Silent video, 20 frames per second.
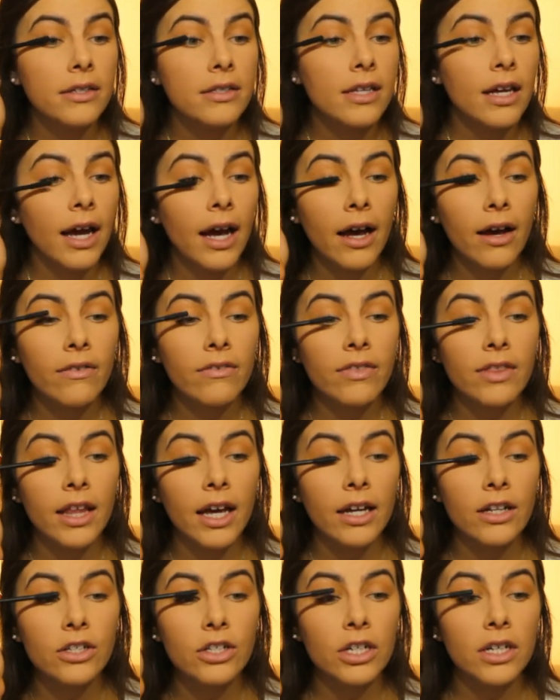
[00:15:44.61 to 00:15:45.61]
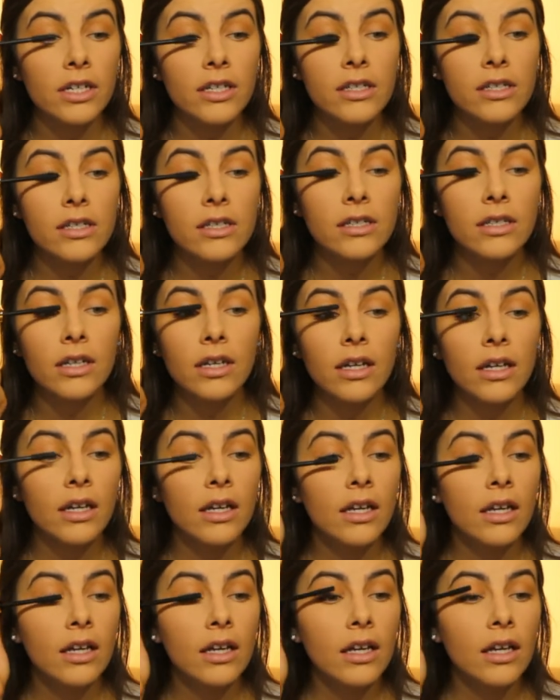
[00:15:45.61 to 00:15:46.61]
have that
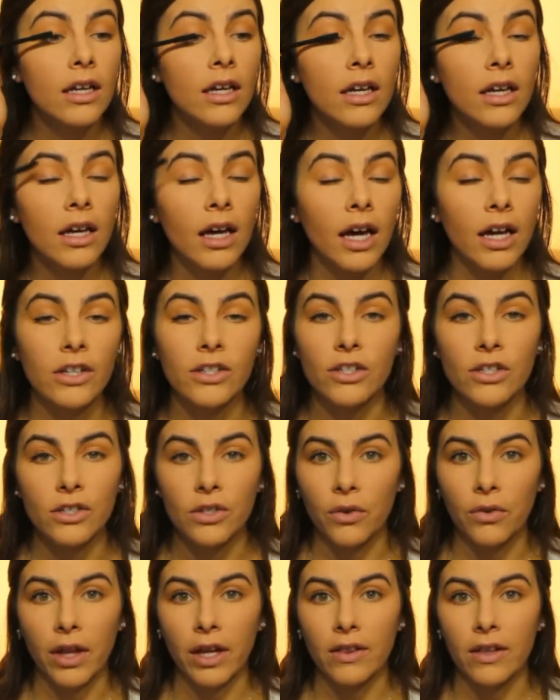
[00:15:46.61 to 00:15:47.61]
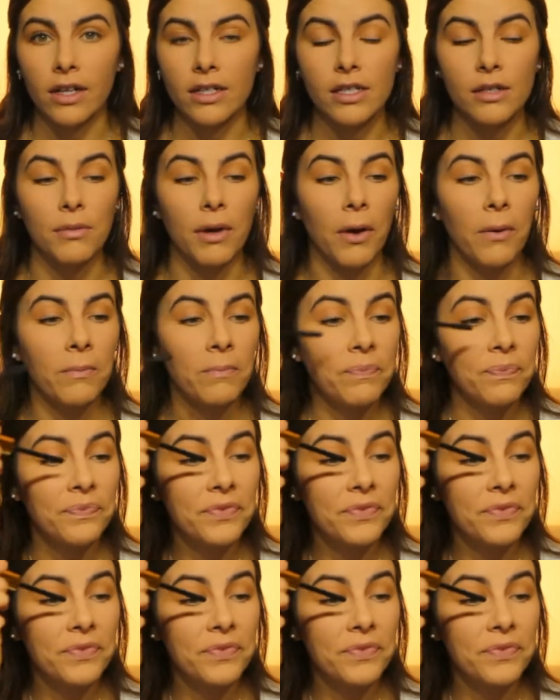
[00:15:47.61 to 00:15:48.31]
I just don't like that smell.